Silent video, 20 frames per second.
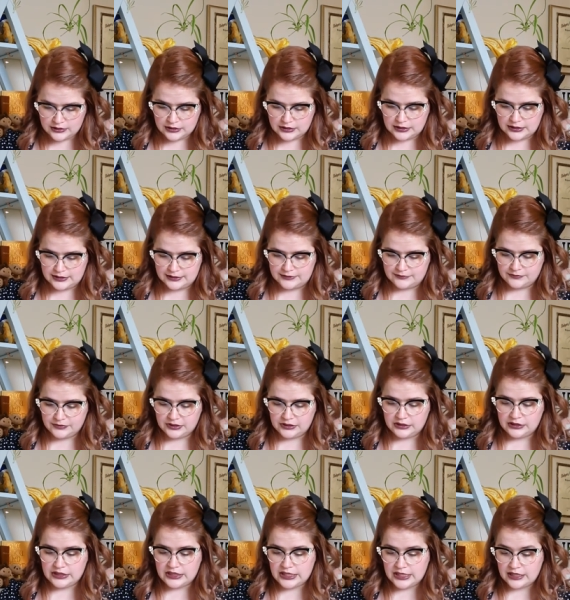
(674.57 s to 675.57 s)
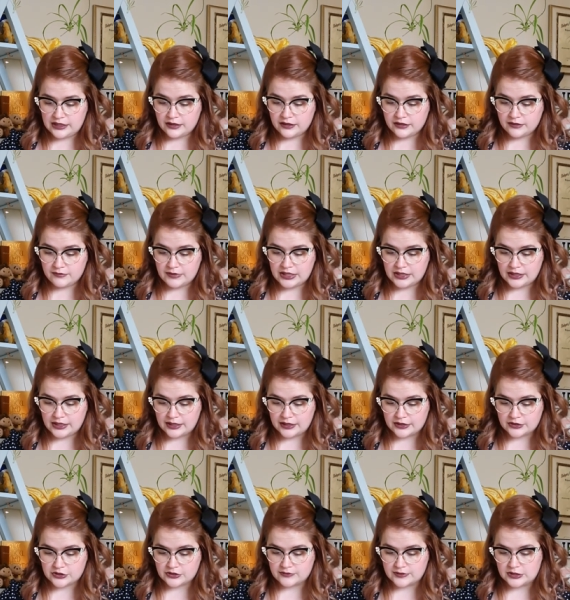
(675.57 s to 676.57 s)
Um, Lee, the main
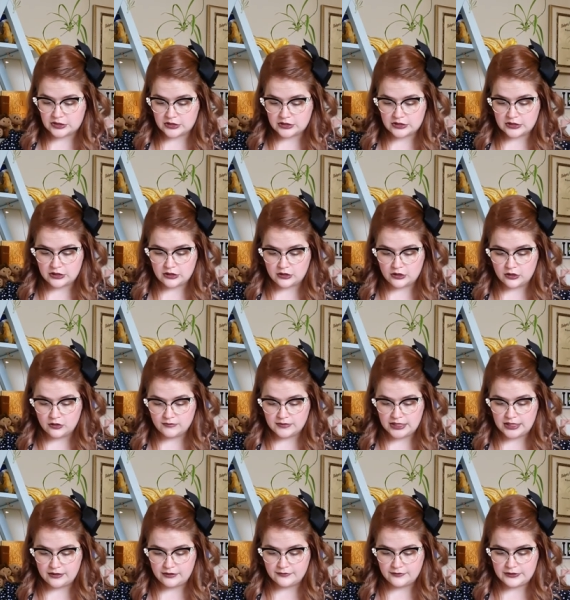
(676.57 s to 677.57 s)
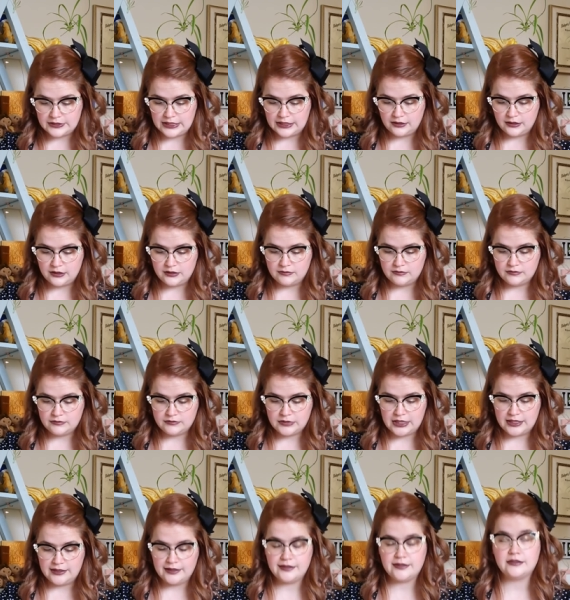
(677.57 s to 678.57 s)
character, returns to her hometown of Salem
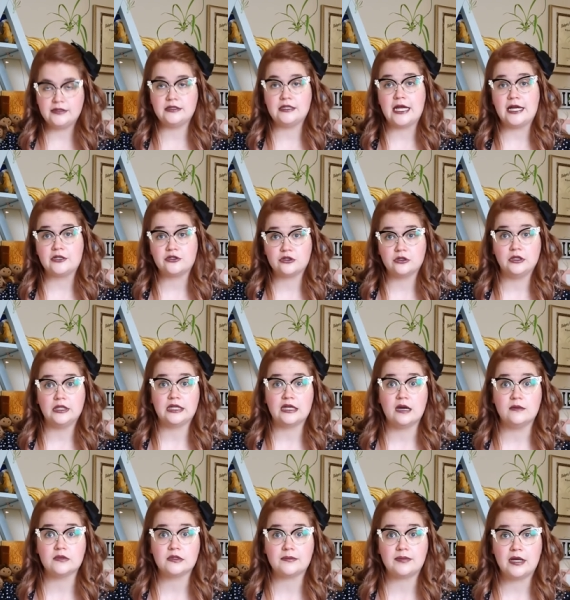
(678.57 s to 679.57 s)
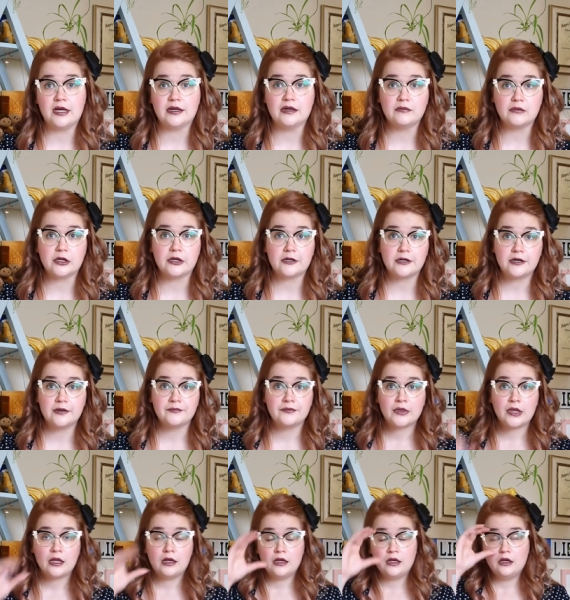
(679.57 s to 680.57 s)
and naturally comes upon a murder,
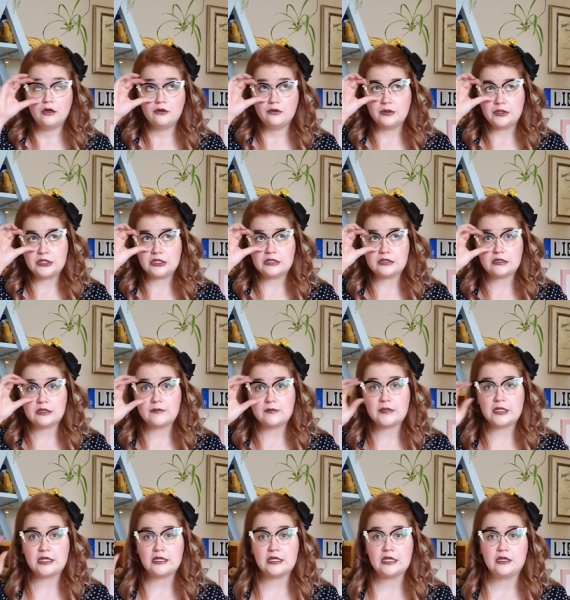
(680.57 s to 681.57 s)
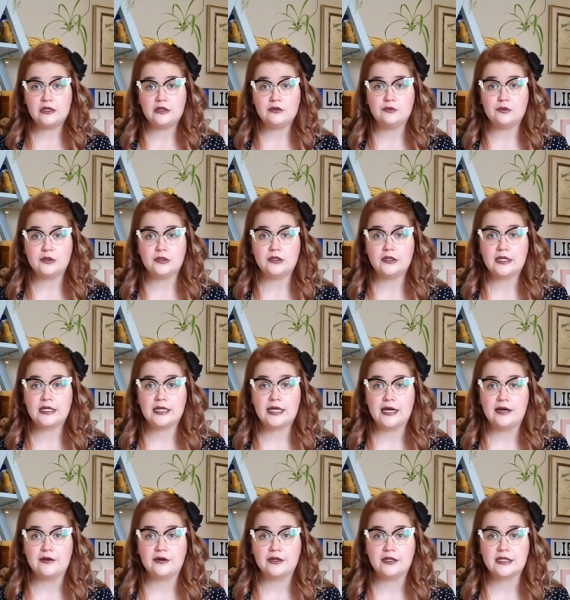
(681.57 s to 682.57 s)
which is something that you will
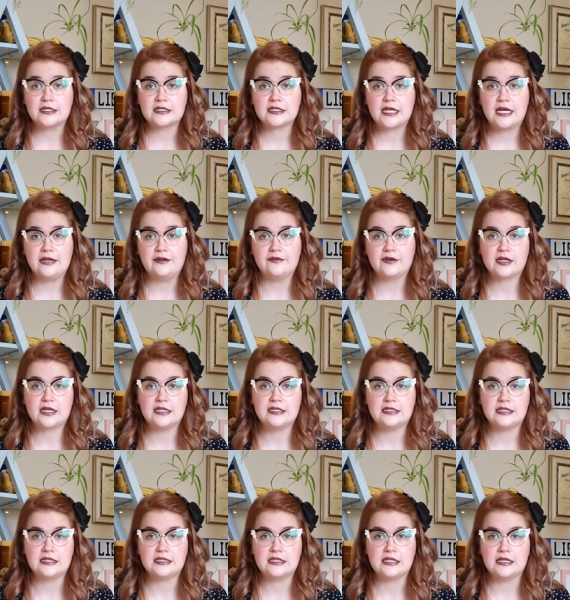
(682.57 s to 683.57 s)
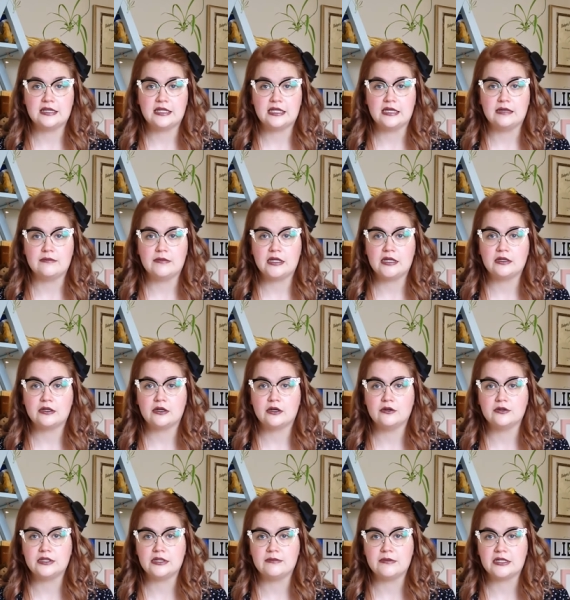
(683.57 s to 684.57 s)
encounter. That's kind of a consistent theme in
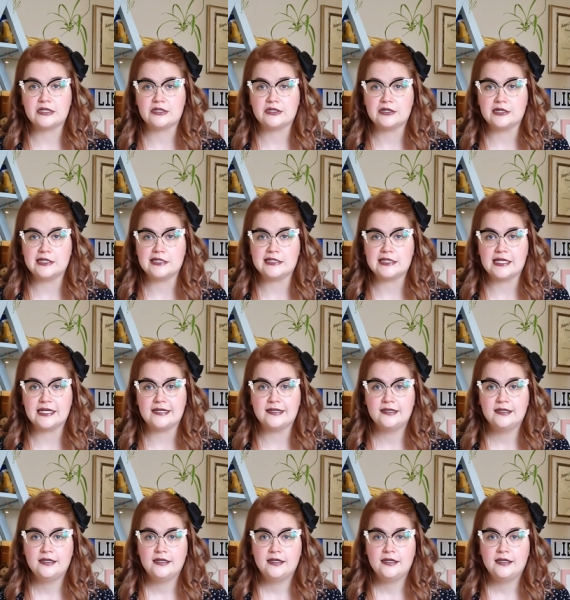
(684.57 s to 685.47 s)
cozy mysteries that